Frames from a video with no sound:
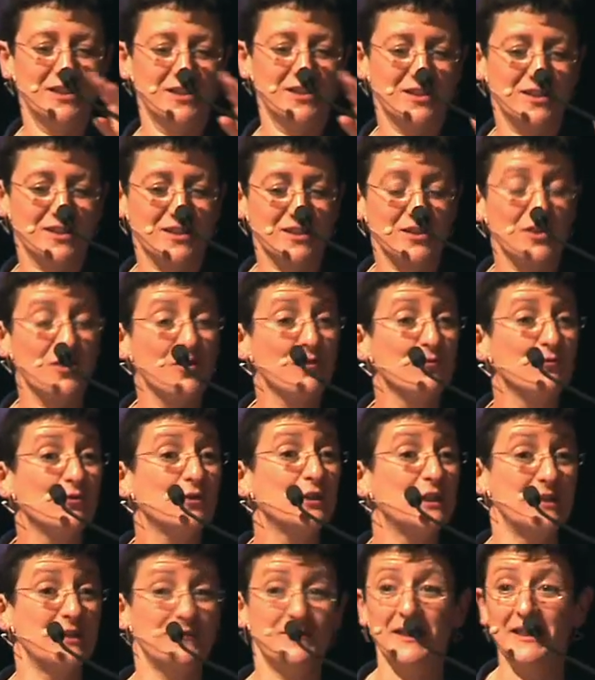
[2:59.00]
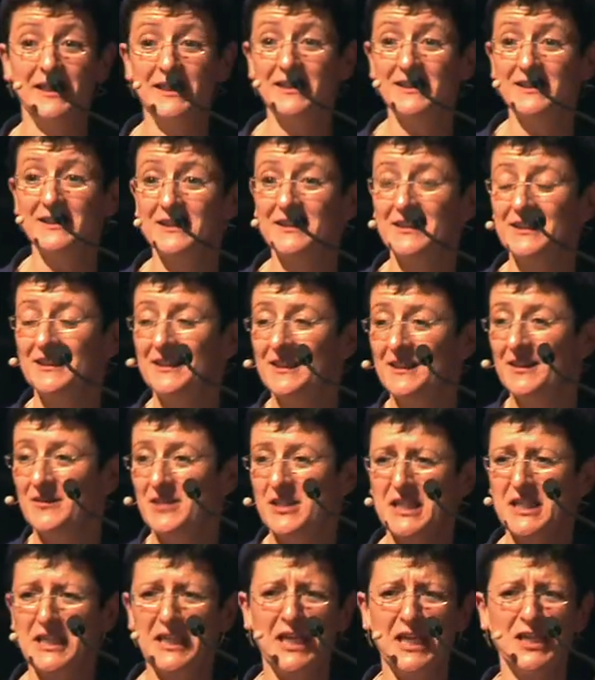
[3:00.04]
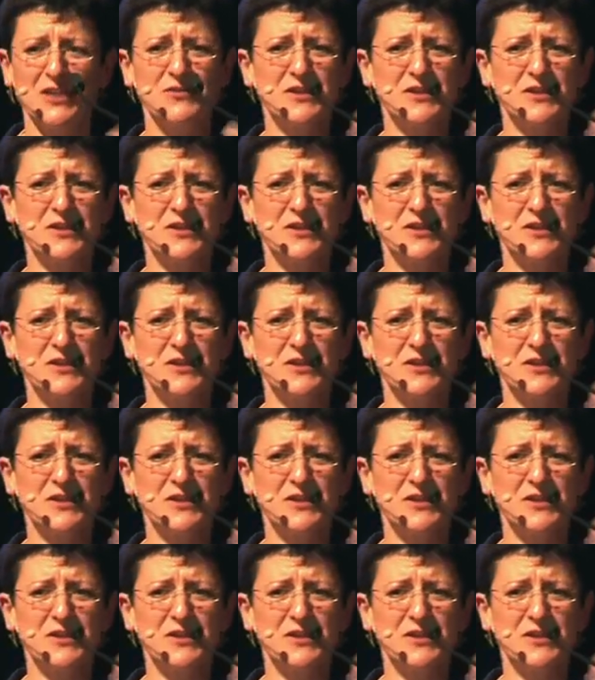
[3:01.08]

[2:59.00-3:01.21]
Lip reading: So, good evening. I'm just going to get